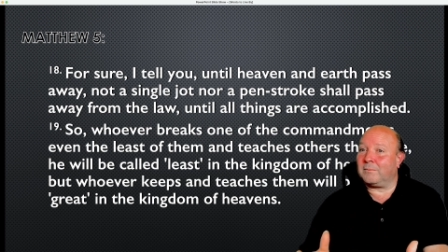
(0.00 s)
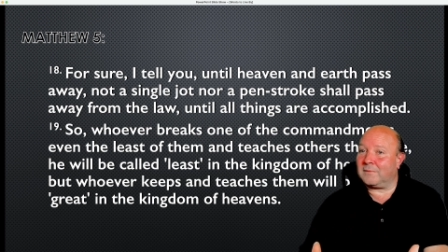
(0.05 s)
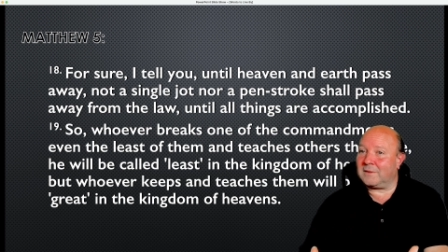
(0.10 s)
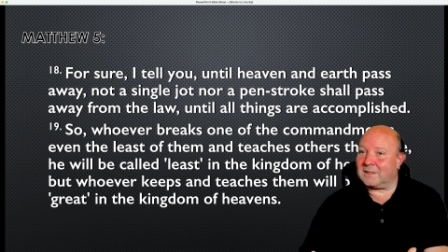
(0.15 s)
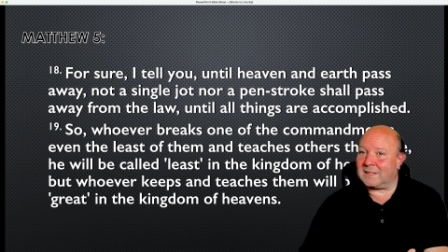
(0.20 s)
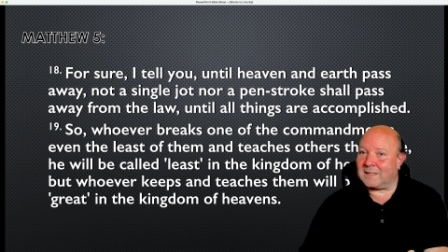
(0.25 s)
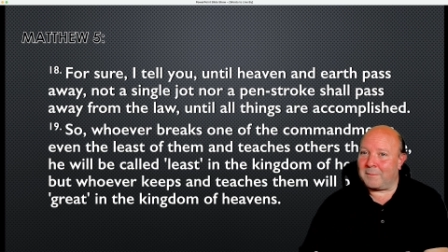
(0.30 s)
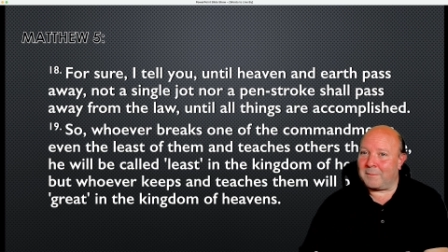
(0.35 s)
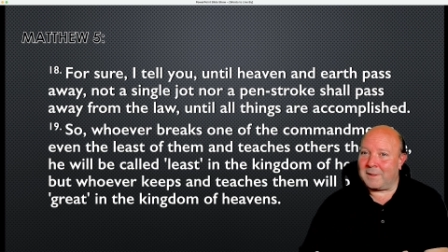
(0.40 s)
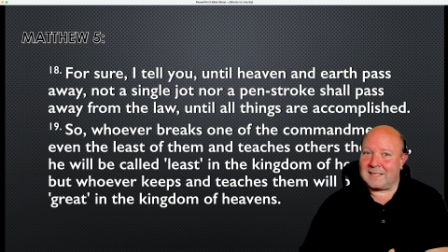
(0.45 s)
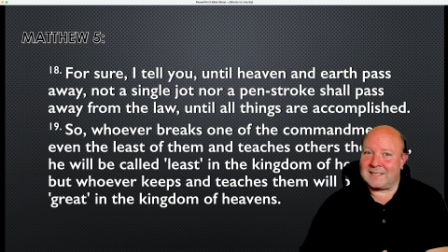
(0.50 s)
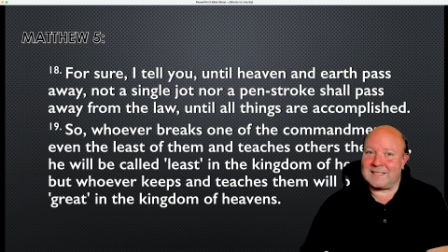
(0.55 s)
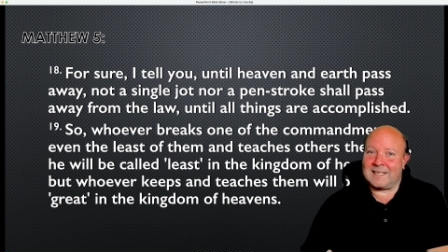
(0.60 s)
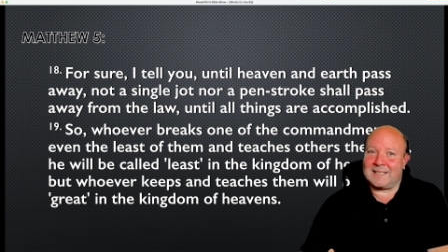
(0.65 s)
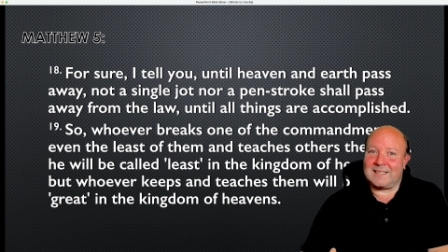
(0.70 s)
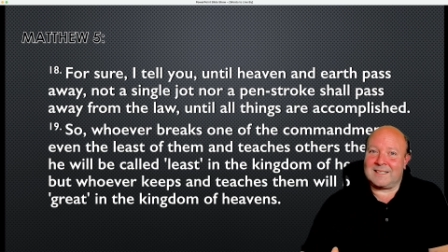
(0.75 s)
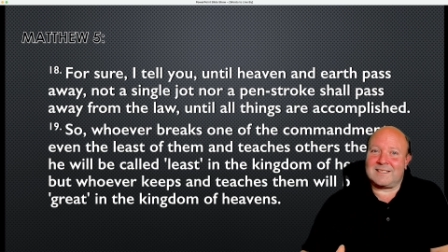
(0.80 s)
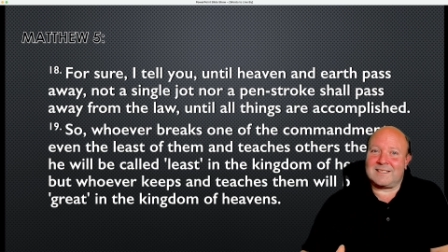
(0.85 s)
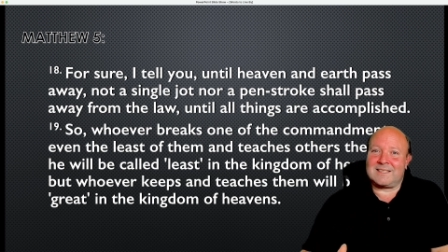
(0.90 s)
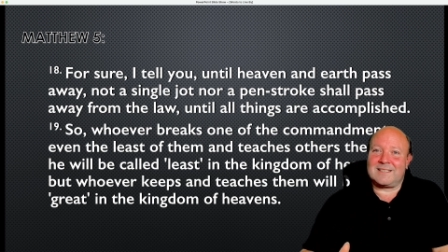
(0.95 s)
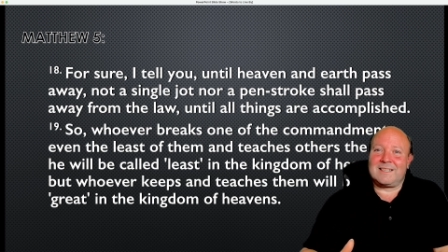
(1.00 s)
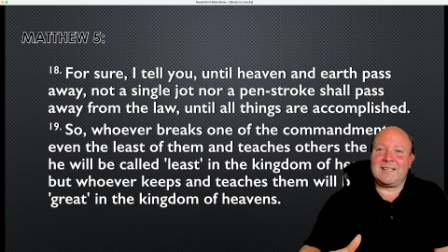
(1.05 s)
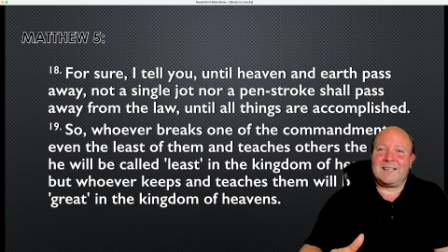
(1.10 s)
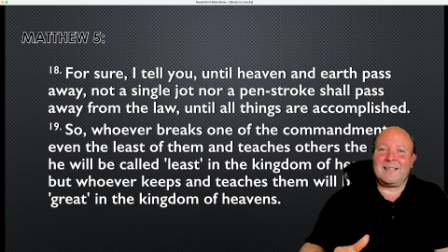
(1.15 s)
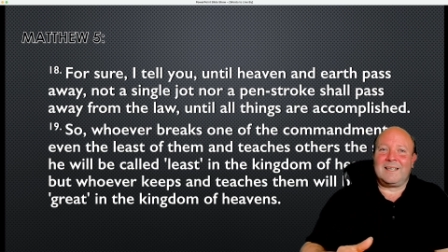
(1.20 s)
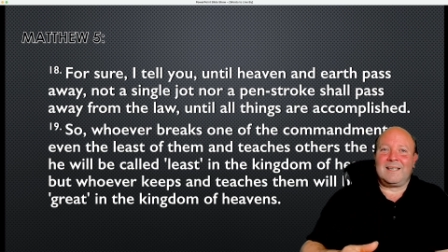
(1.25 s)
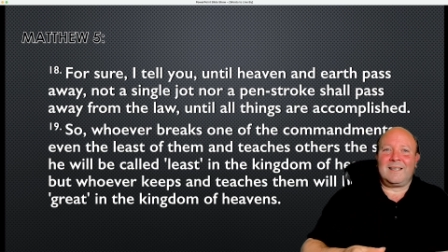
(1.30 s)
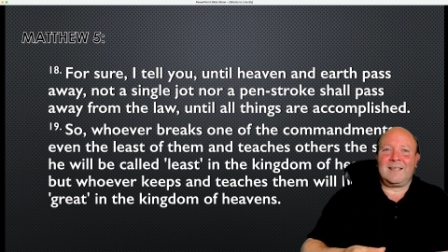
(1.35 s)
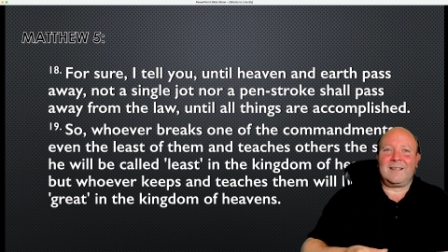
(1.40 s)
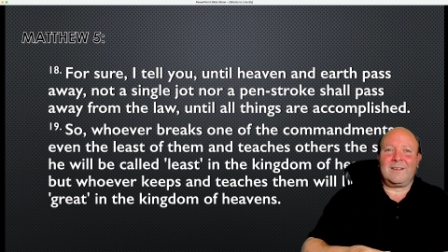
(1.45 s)
Does that make sense?
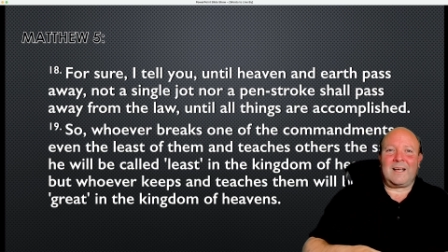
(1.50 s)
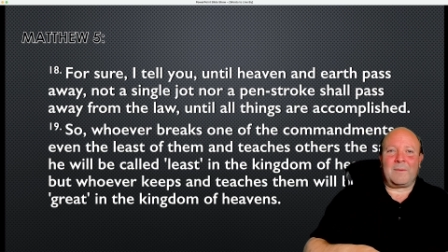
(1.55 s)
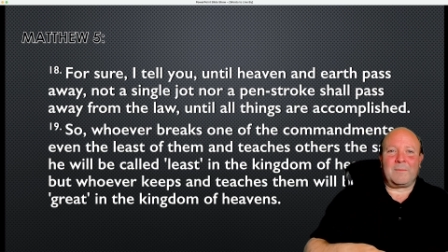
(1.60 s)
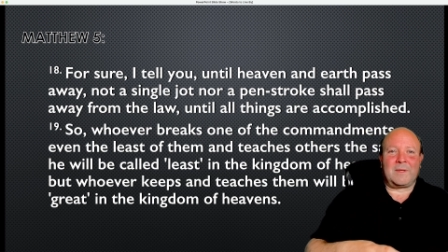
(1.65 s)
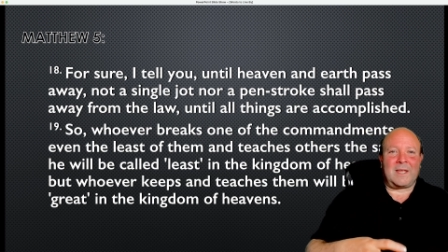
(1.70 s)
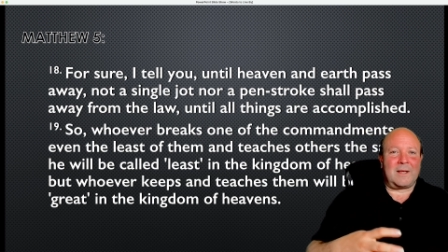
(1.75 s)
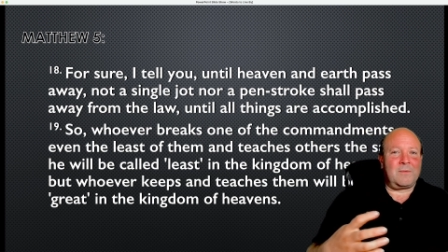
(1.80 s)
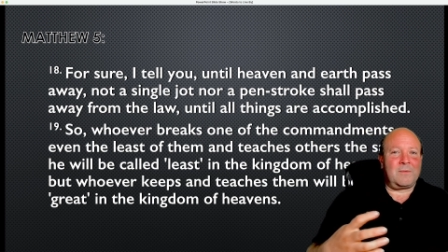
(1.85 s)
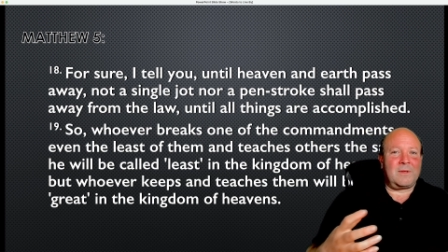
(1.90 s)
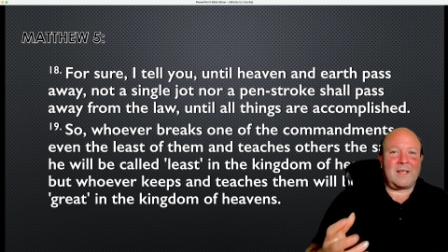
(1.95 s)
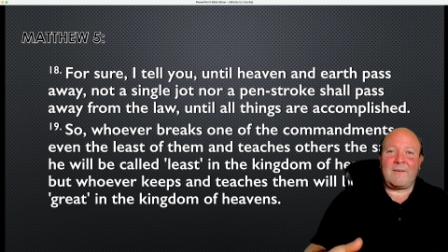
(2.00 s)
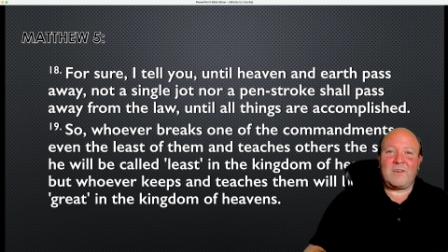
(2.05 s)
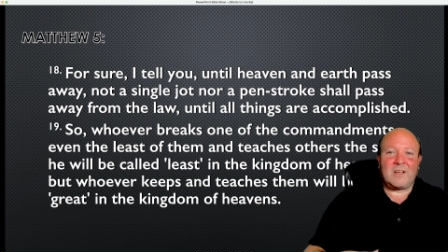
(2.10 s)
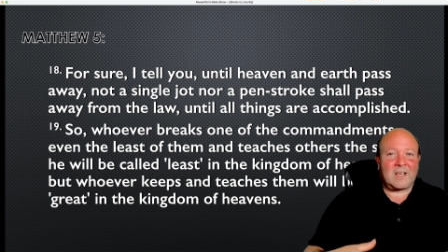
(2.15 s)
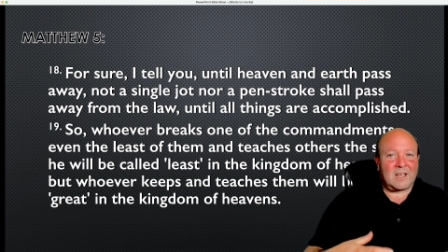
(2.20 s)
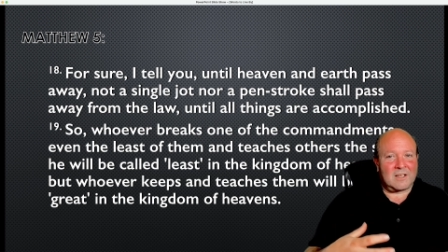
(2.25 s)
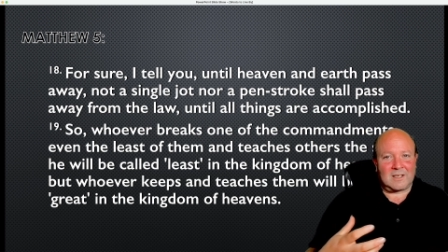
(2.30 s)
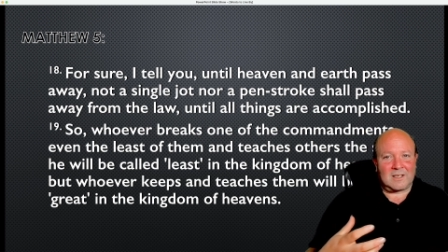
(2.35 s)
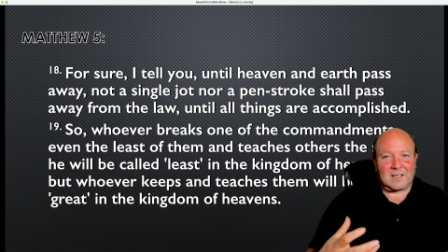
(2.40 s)
They're never going to